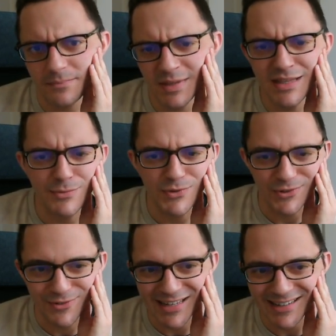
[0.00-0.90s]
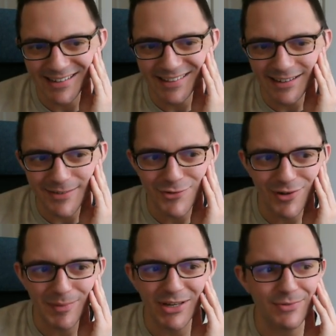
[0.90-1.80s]
This was sort of hidden in the live
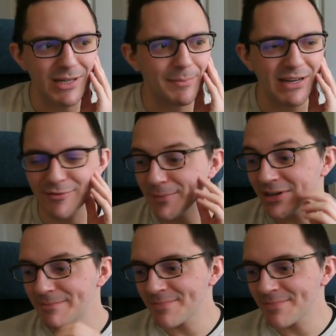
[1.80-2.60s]
stream last week, but never mind.